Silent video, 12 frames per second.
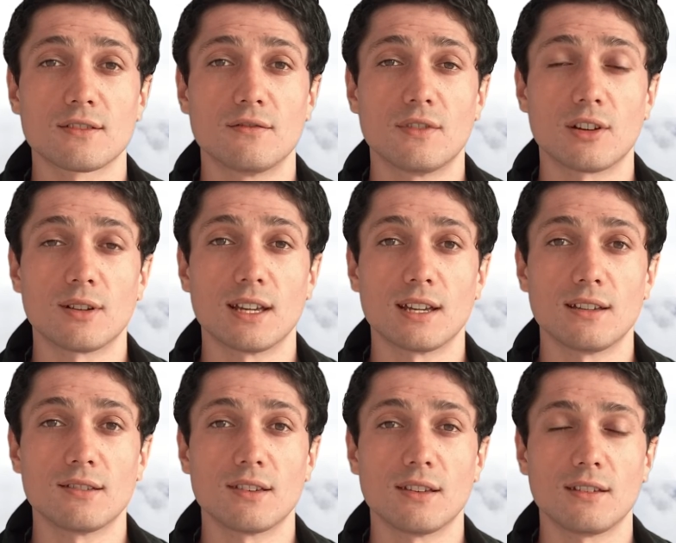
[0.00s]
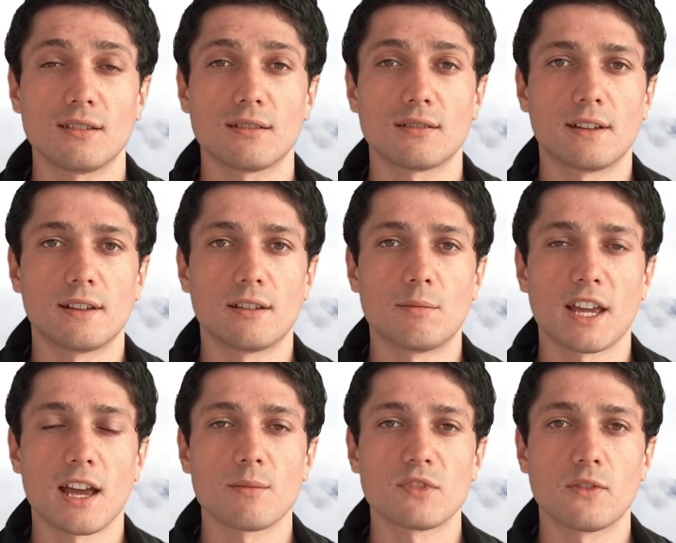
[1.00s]
very easy, it
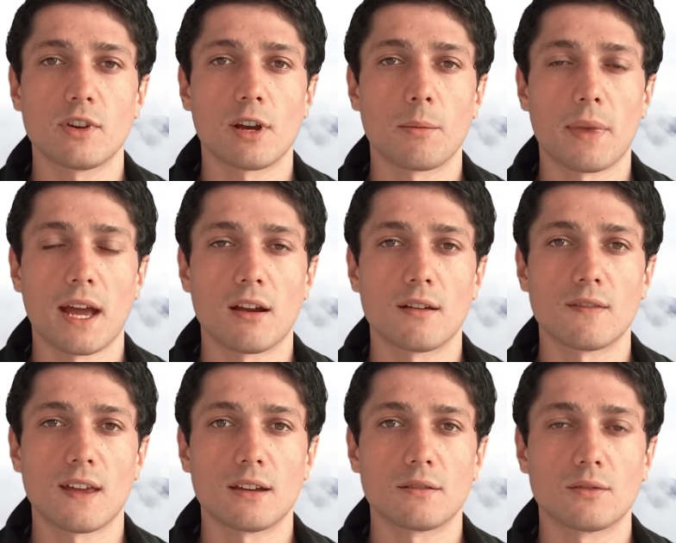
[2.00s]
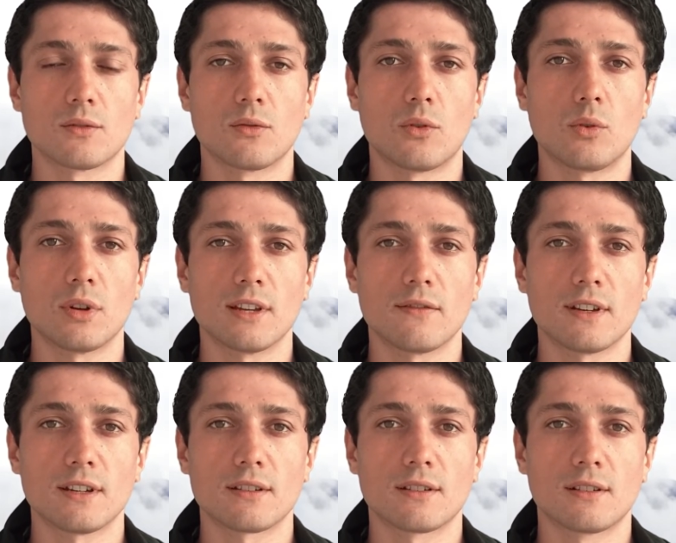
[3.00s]
becomes very apparent that all effort
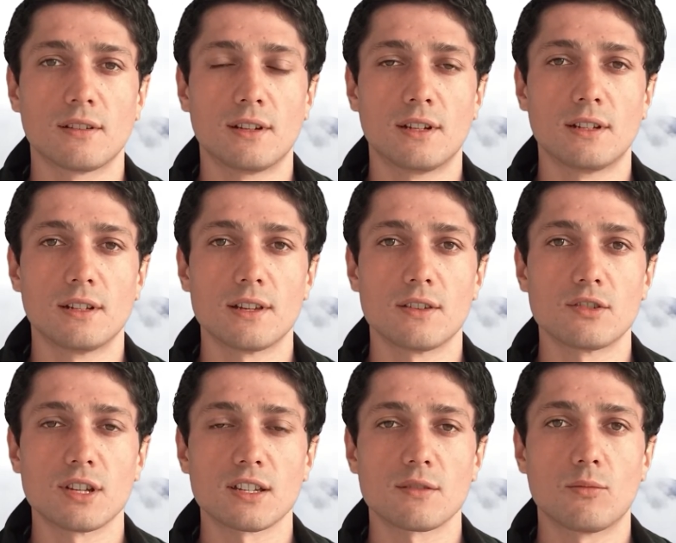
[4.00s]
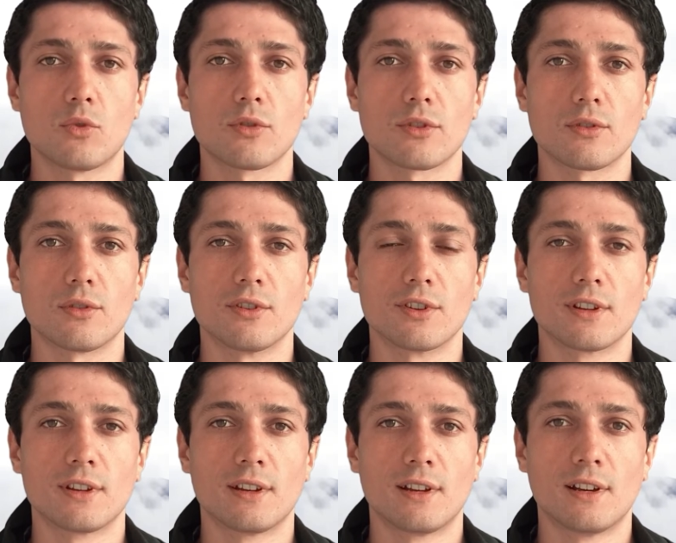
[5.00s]
is just more thought.
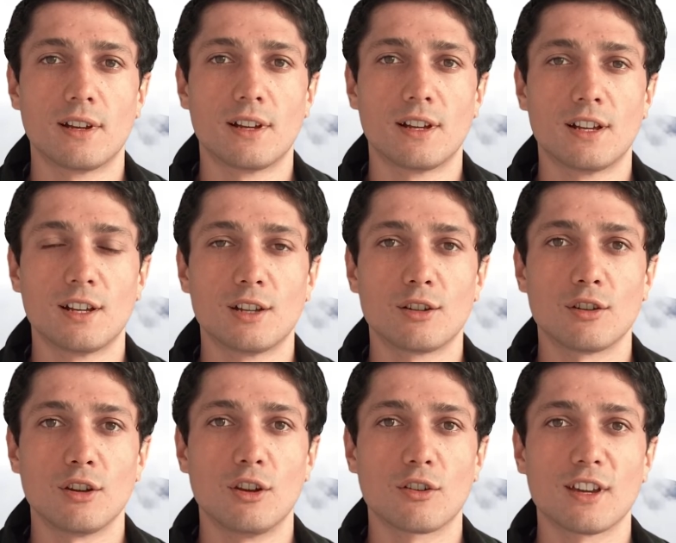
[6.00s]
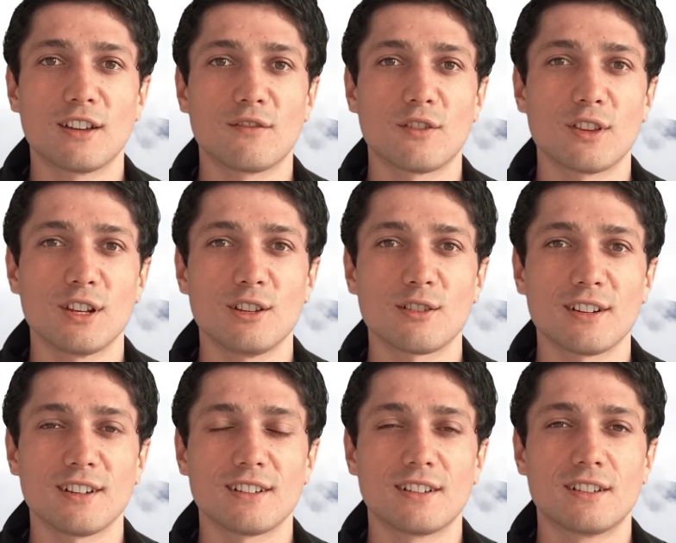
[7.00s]
Looking for the looker
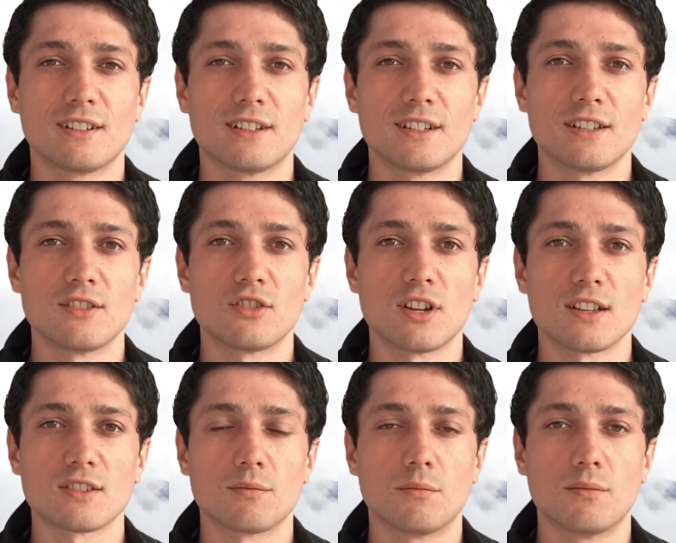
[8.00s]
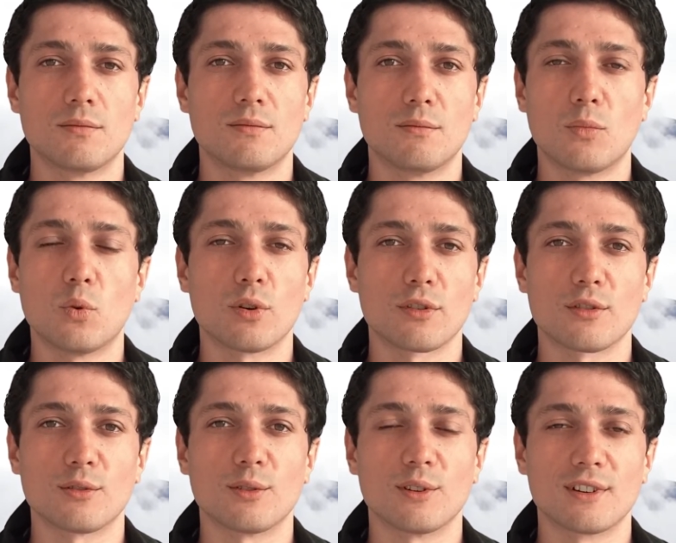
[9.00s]
is just more
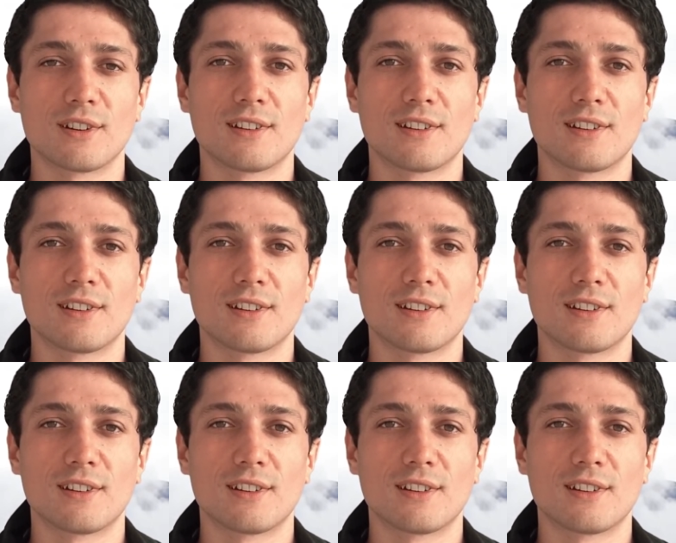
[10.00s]
thought.